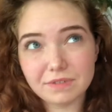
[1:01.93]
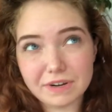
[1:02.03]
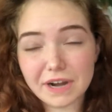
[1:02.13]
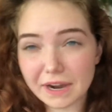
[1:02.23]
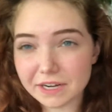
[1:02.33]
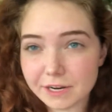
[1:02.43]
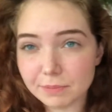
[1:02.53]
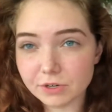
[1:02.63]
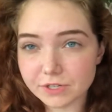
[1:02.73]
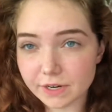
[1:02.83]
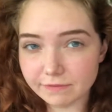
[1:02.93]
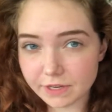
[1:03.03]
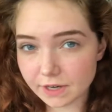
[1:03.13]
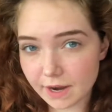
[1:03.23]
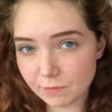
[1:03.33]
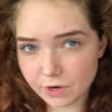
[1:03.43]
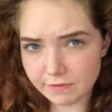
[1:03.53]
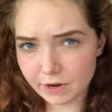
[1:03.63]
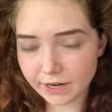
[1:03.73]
90% of the time whenever I